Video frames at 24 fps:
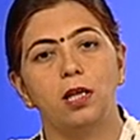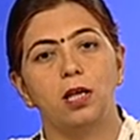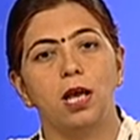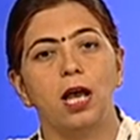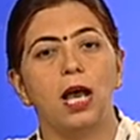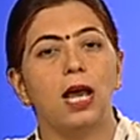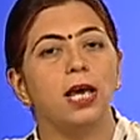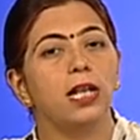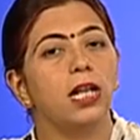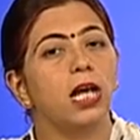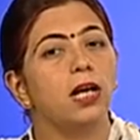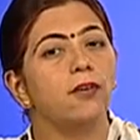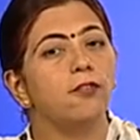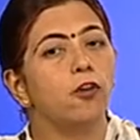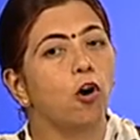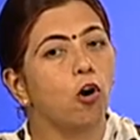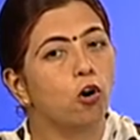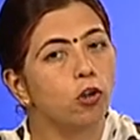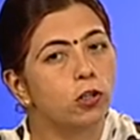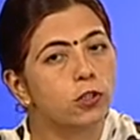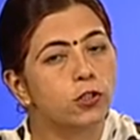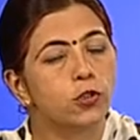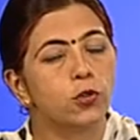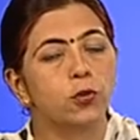and I have
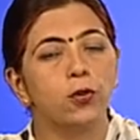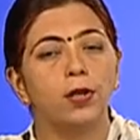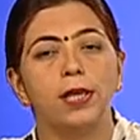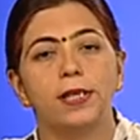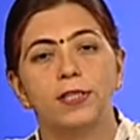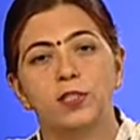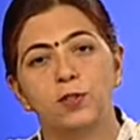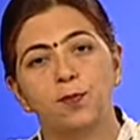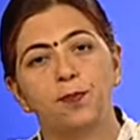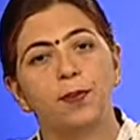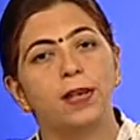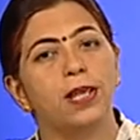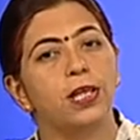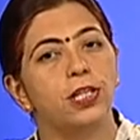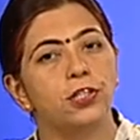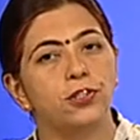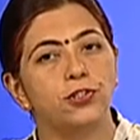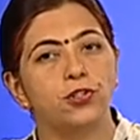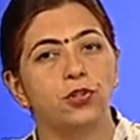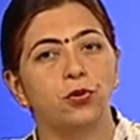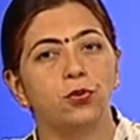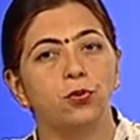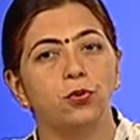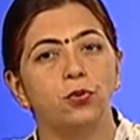also explained
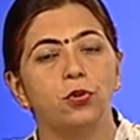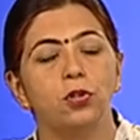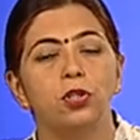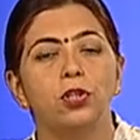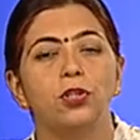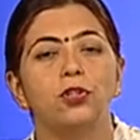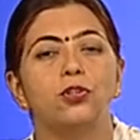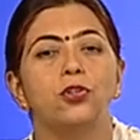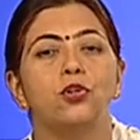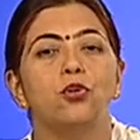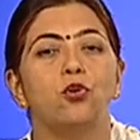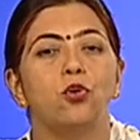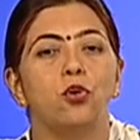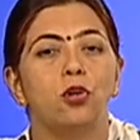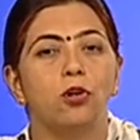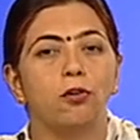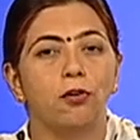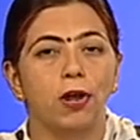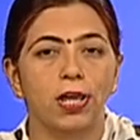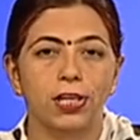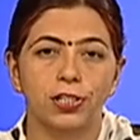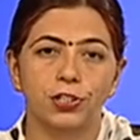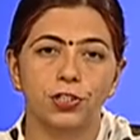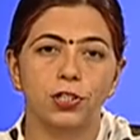you the
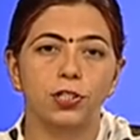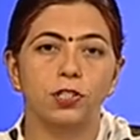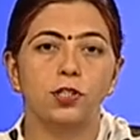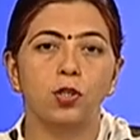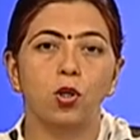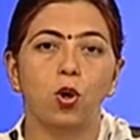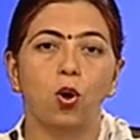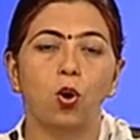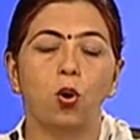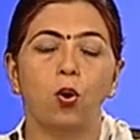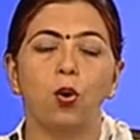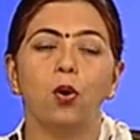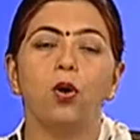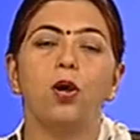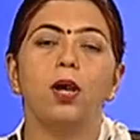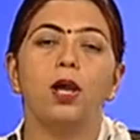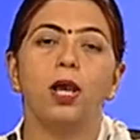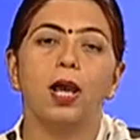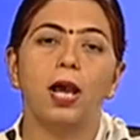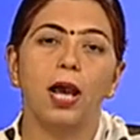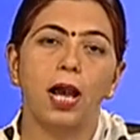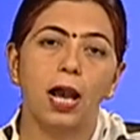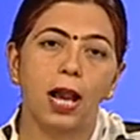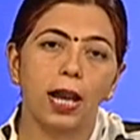Kulrash's law
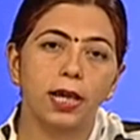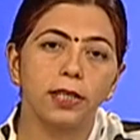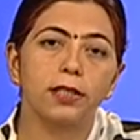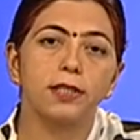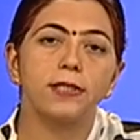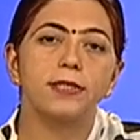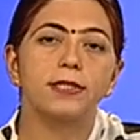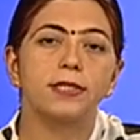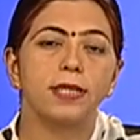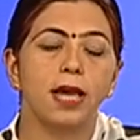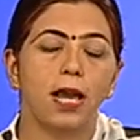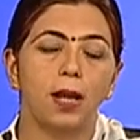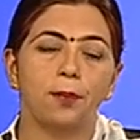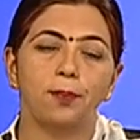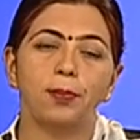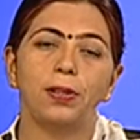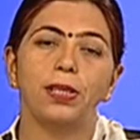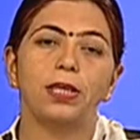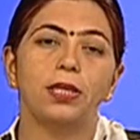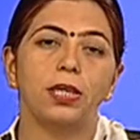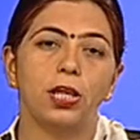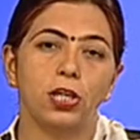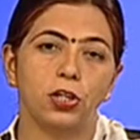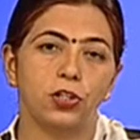and its
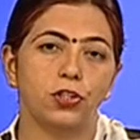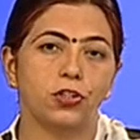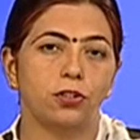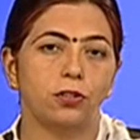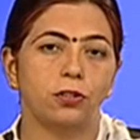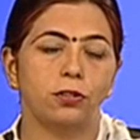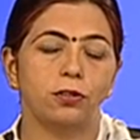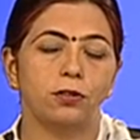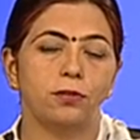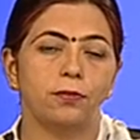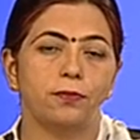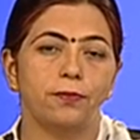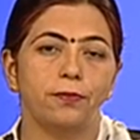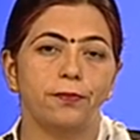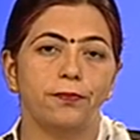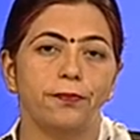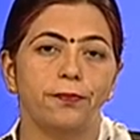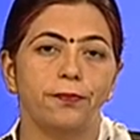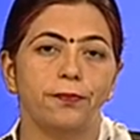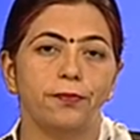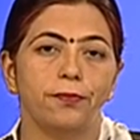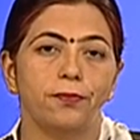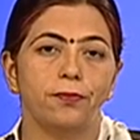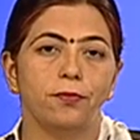application.
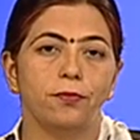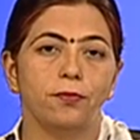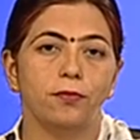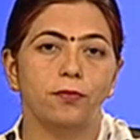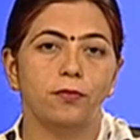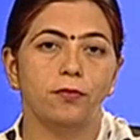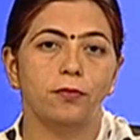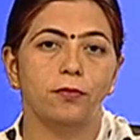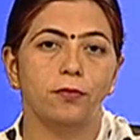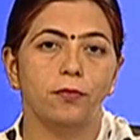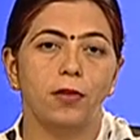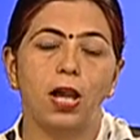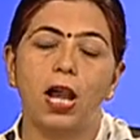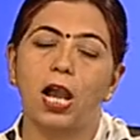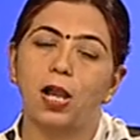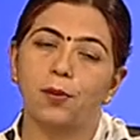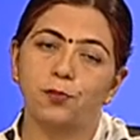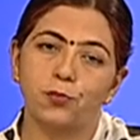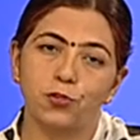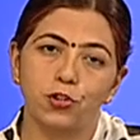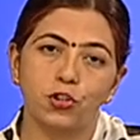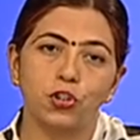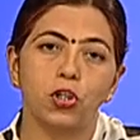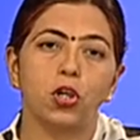I am
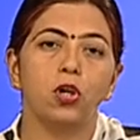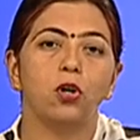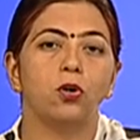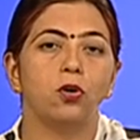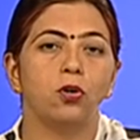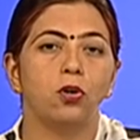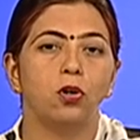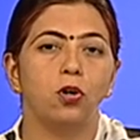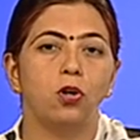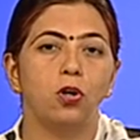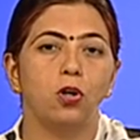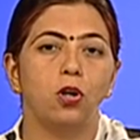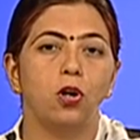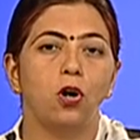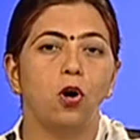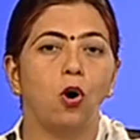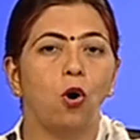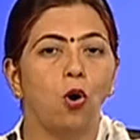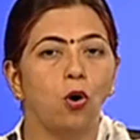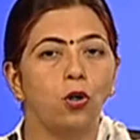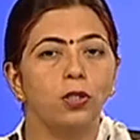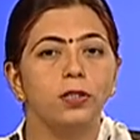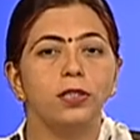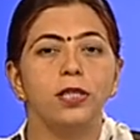sure
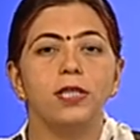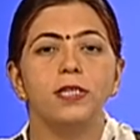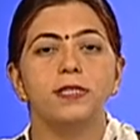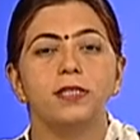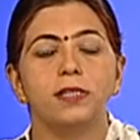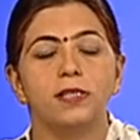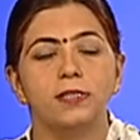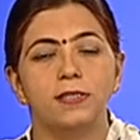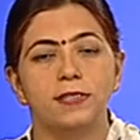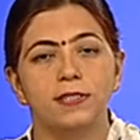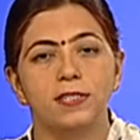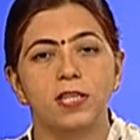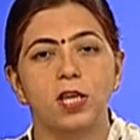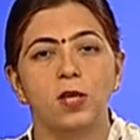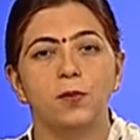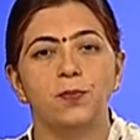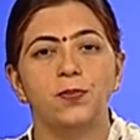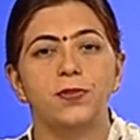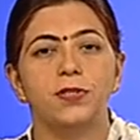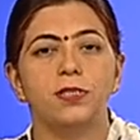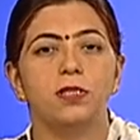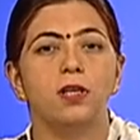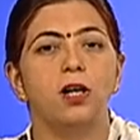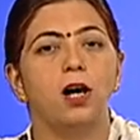all these
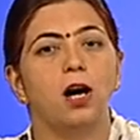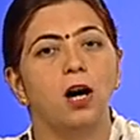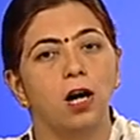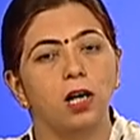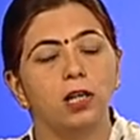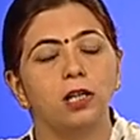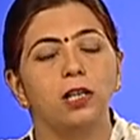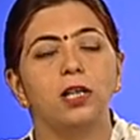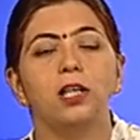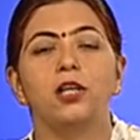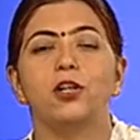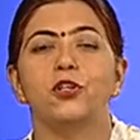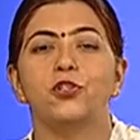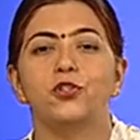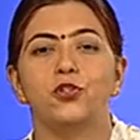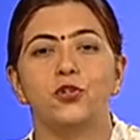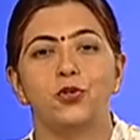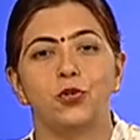concepts are clear to